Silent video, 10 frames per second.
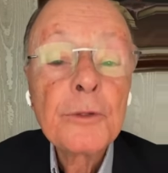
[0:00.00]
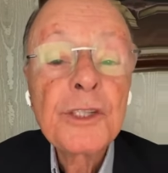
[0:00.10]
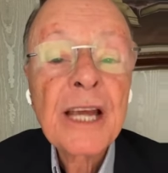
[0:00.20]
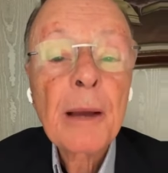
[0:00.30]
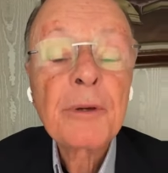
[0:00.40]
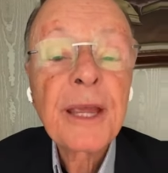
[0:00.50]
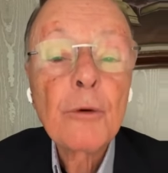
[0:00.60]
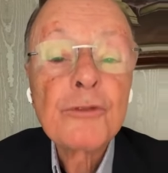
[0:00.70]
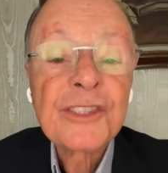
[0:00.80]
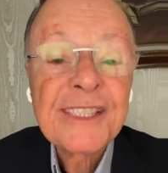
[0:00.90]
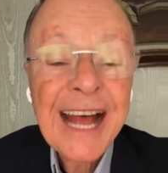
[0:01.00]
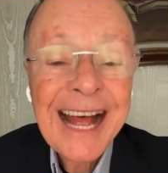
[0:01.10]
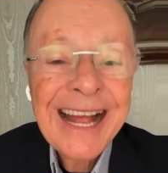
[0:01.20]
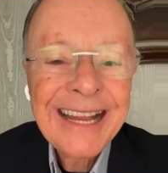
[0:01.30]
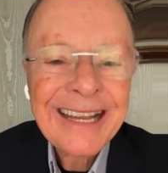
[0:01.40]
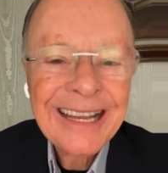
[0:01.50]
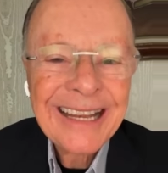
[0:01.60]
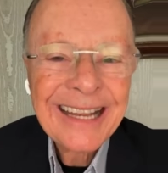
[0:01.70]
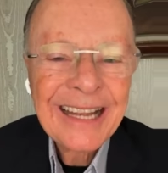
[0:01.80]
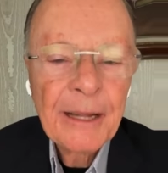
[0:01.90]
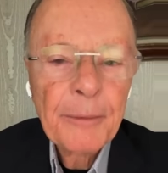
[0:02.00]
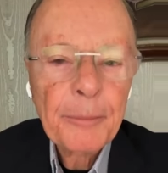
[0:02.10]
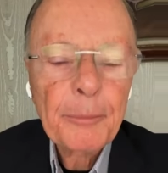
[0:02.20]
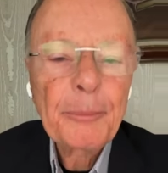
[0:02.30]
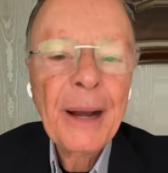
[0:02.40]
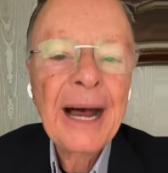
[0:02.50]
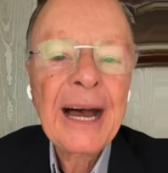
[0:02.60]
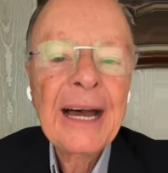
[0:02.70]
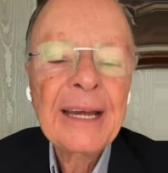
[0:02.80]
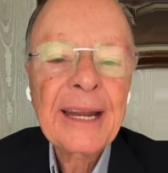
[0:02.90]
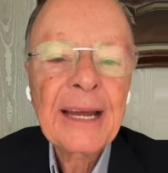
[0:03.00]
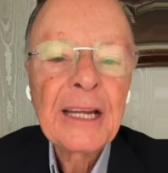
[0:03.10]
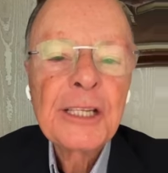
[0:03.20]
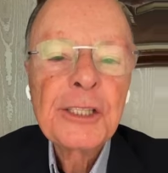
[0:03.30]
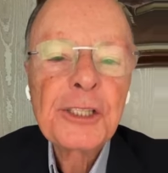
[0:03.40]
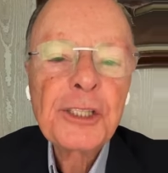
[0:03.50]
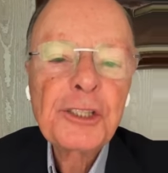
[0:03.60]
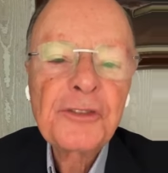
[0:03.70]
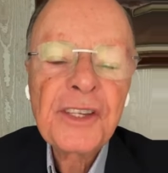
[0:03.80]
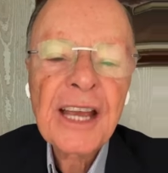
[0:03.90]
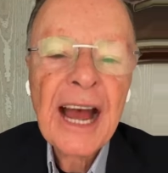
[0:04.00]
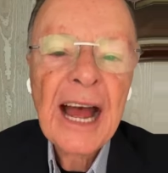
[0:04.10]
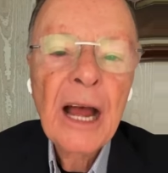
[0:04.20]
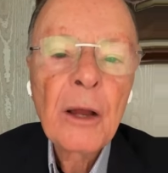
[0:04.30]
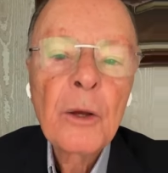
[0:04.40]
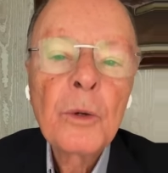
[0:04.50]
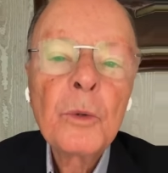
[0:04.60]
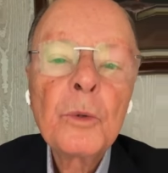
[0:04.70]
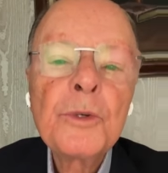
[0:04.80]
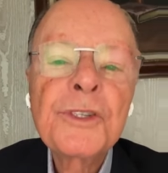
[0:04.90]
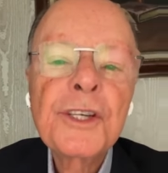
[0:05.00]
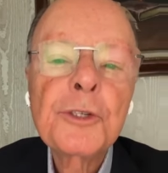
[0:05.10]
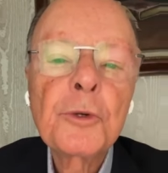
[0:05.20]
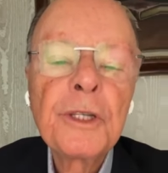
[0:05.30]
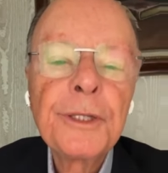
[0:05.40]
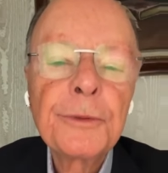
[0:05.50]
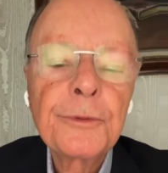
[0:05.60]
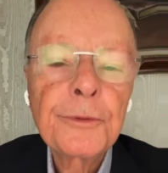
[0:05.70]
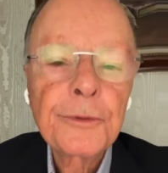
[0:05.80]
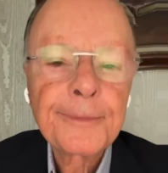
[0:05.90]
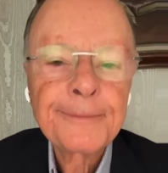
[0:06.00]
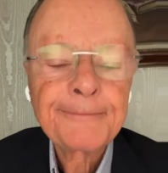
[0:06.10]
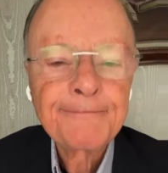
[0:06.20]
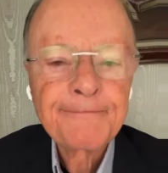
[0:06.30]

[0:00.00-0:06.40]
Because the devil wants to use them to deviate the chosen ones.